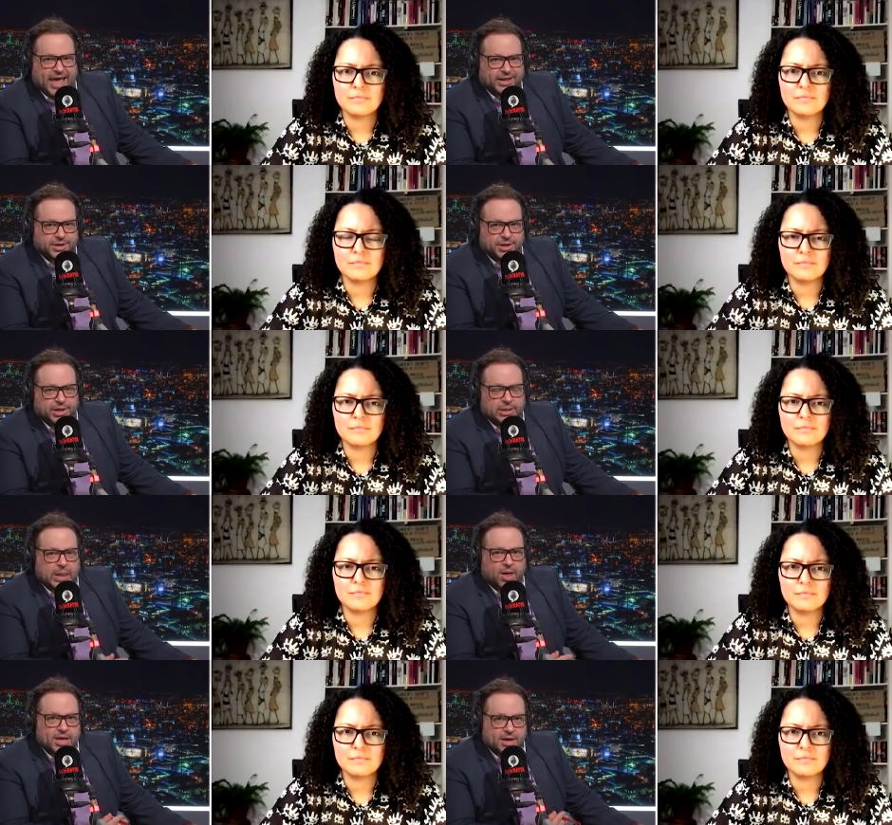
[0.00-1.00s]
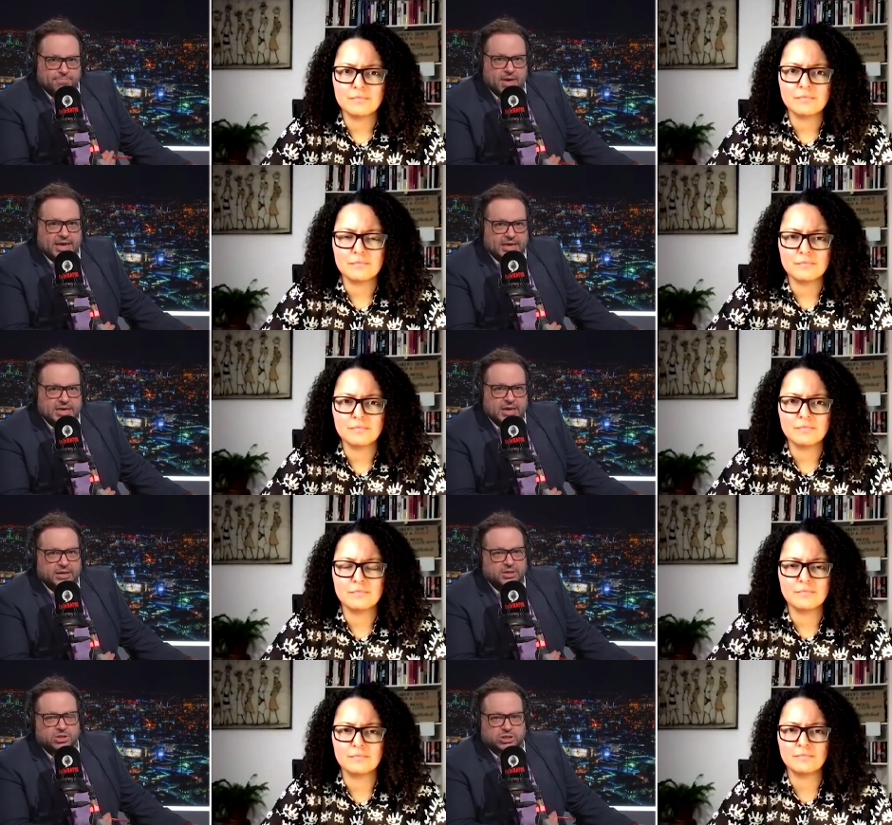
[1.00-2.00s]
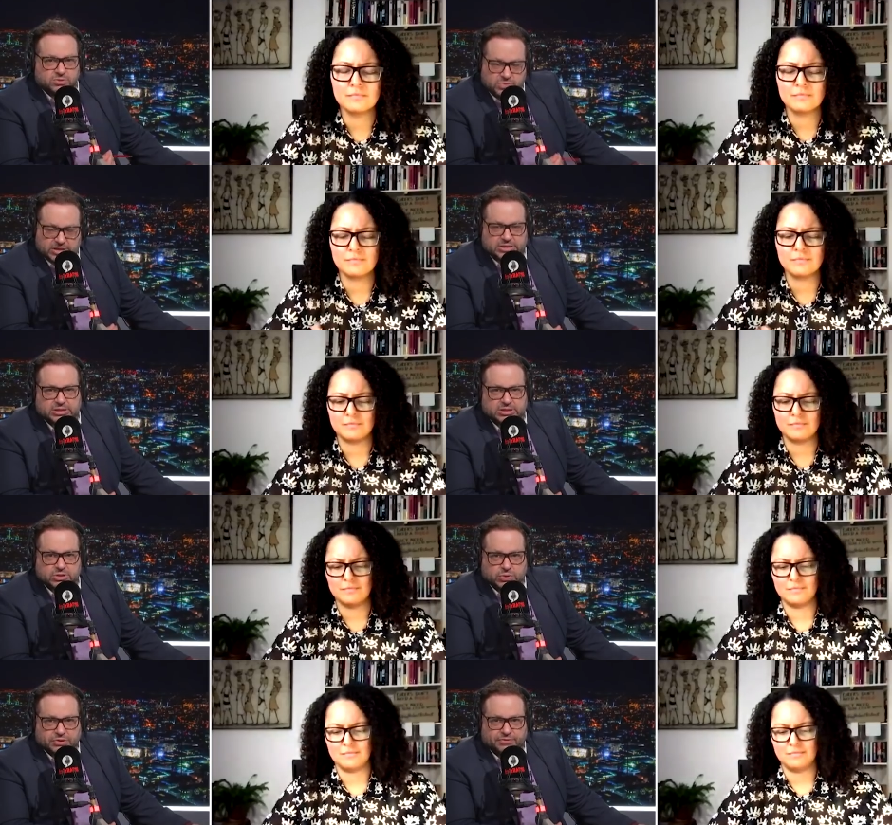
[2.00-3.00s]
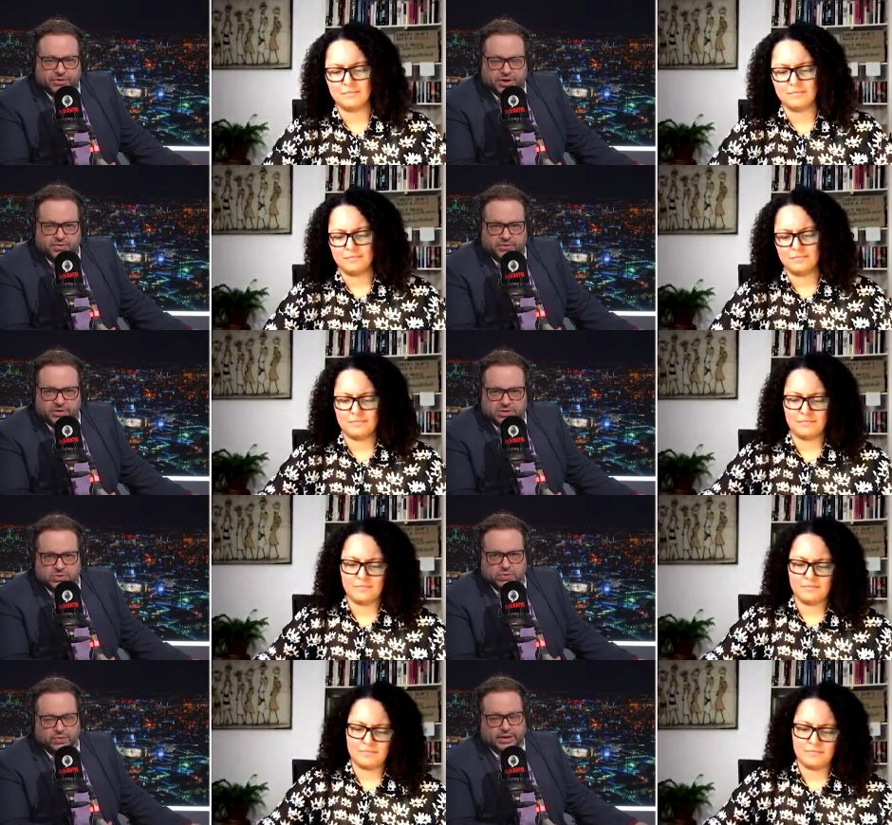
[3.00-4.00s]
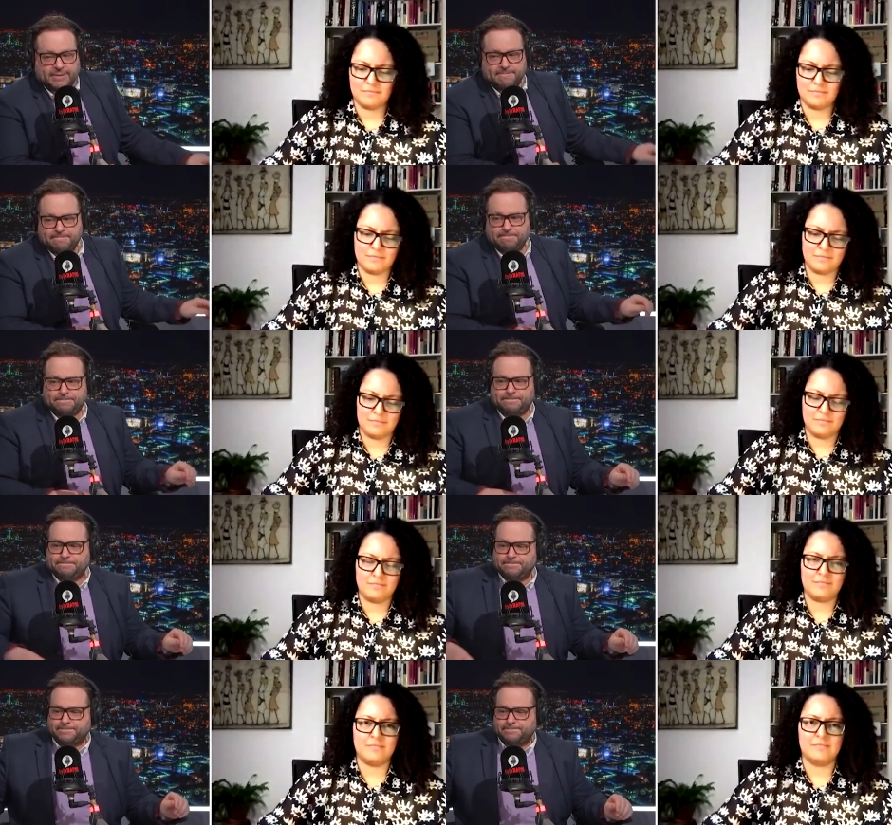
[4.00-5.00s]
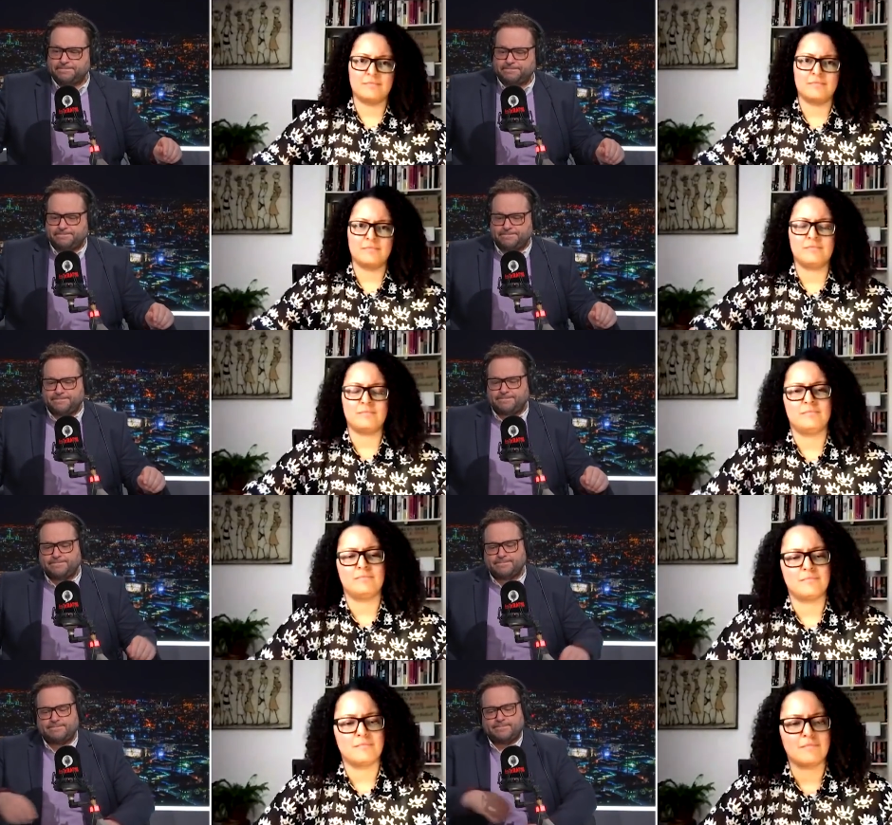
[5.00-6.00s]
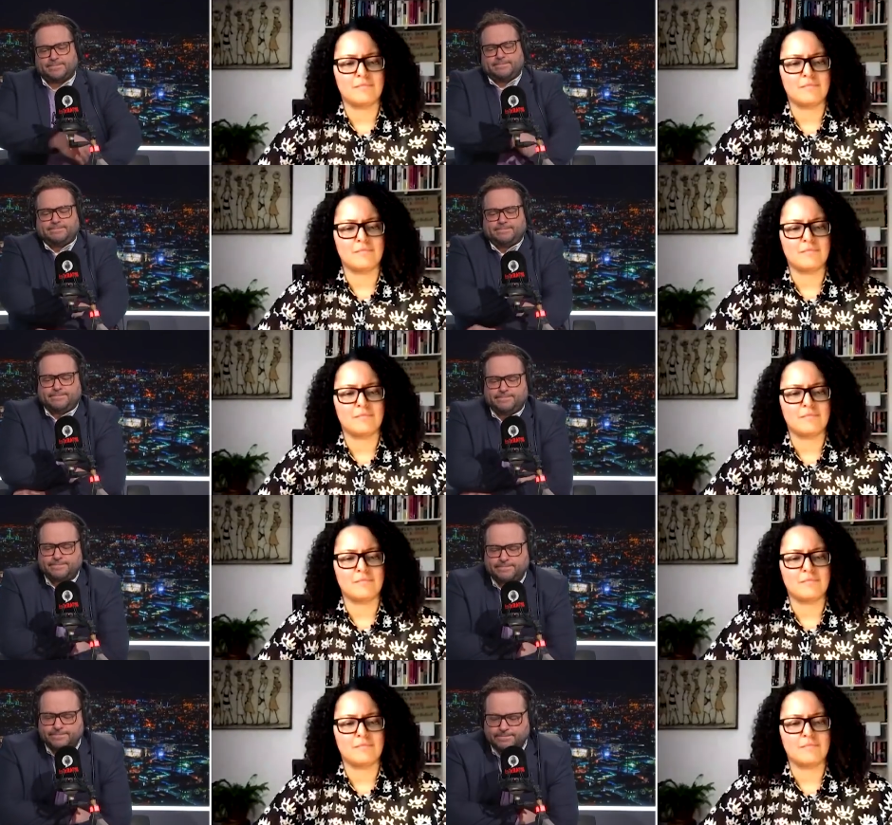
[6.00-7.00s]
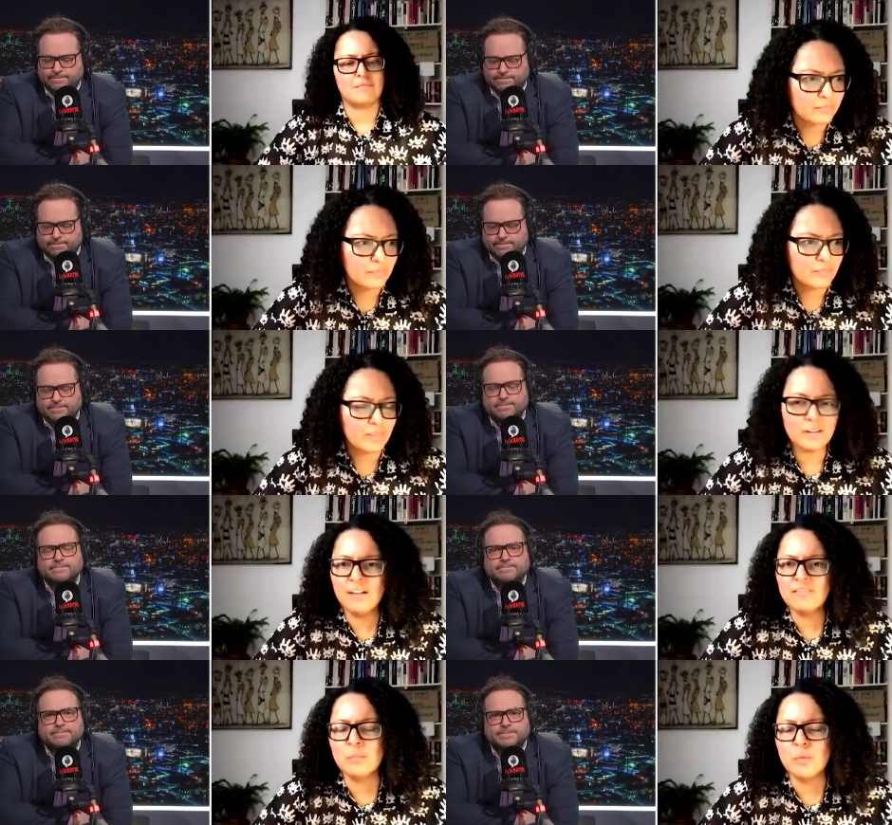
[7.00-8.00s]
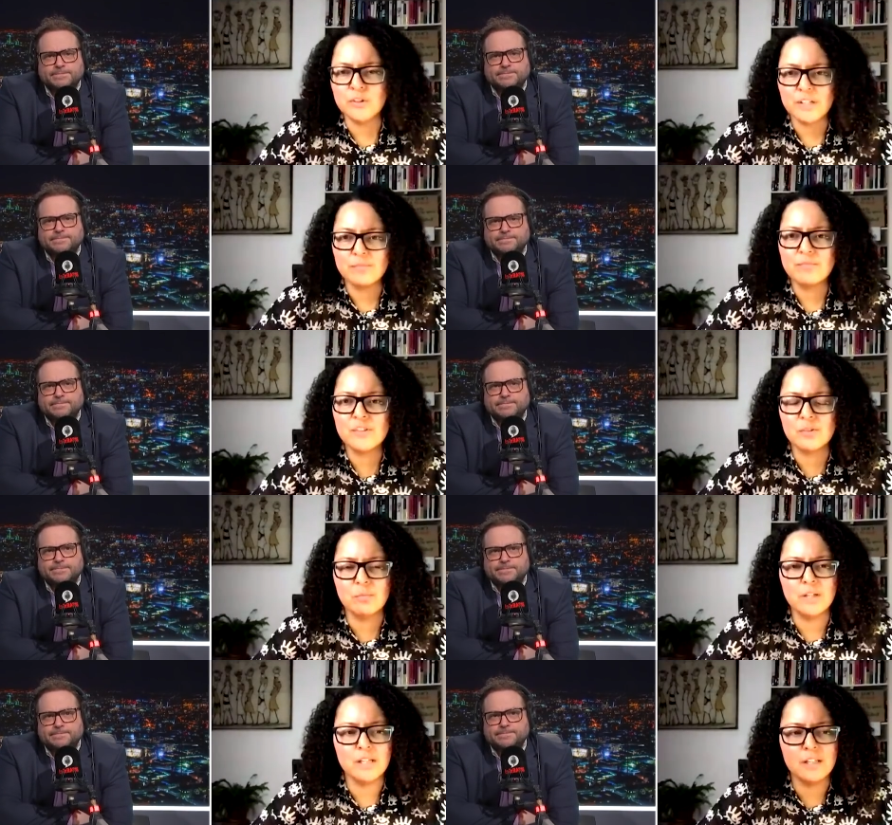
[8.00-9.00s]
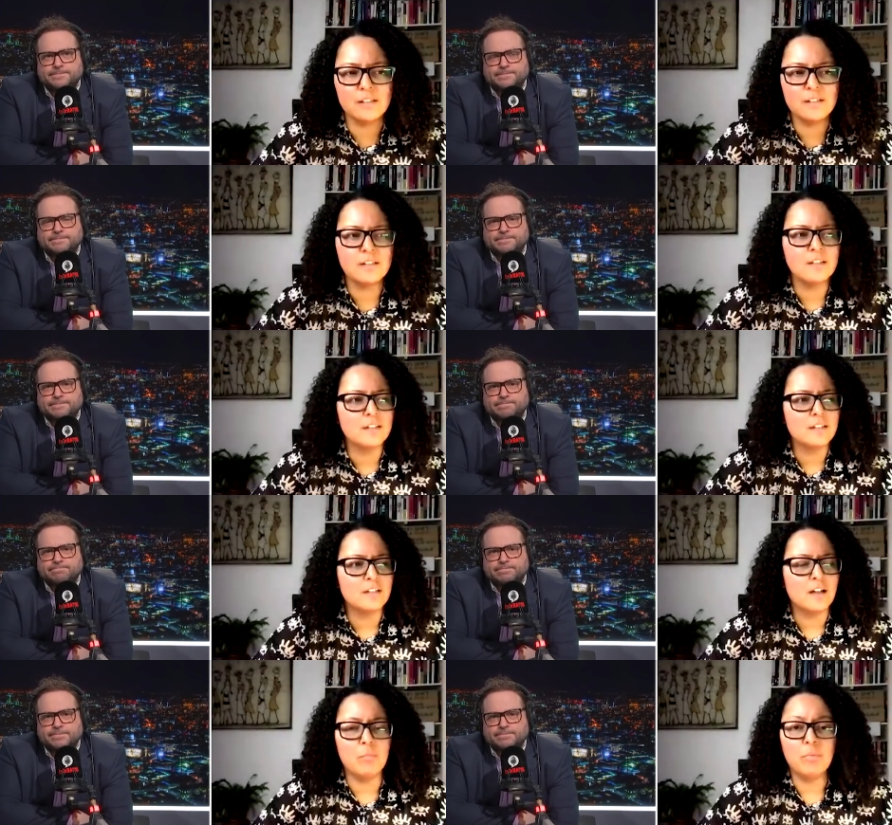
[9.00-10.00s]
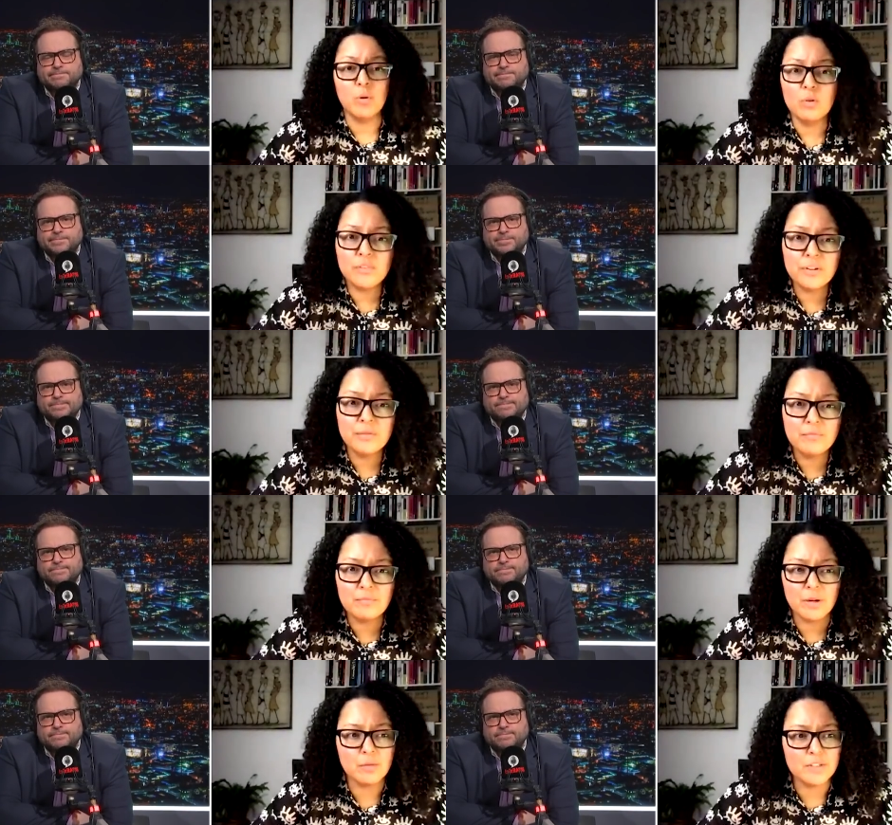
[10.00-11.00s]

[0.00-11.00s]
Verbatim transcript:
Speaker 1: men like me to this sort of horrific story?
Speaker 2: I think um, everybody should be appalled by what's